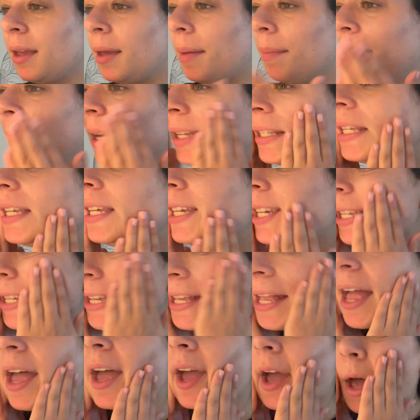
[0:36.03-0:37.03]
Basically
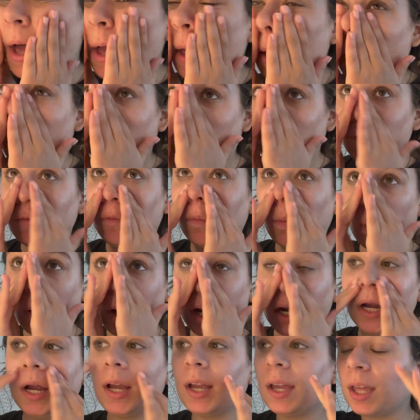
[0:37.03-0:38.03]
today I have
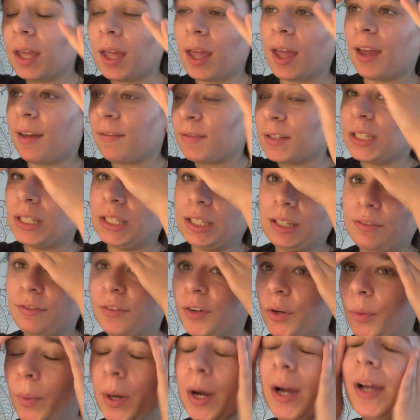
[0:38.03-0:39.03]
work. I have to leave
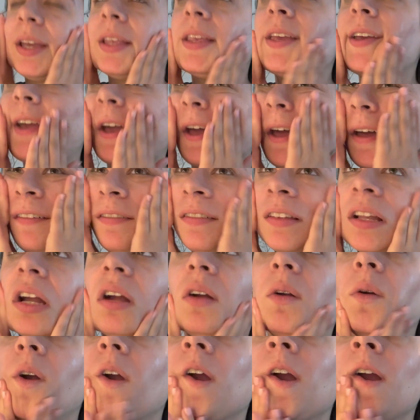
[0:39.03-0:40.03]
for work in like half an
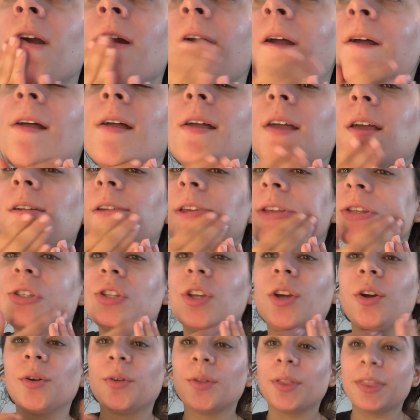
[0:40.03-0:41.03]
hour,
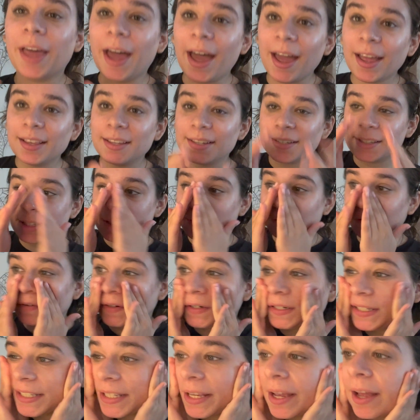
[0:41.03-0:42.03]
so that is
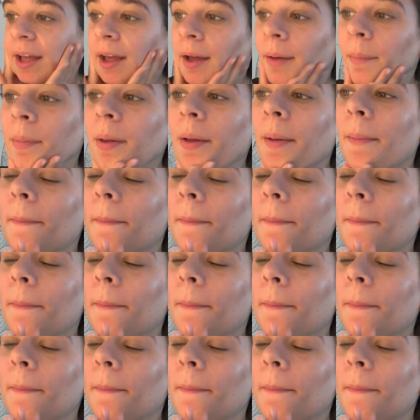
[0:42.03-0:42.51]
first up.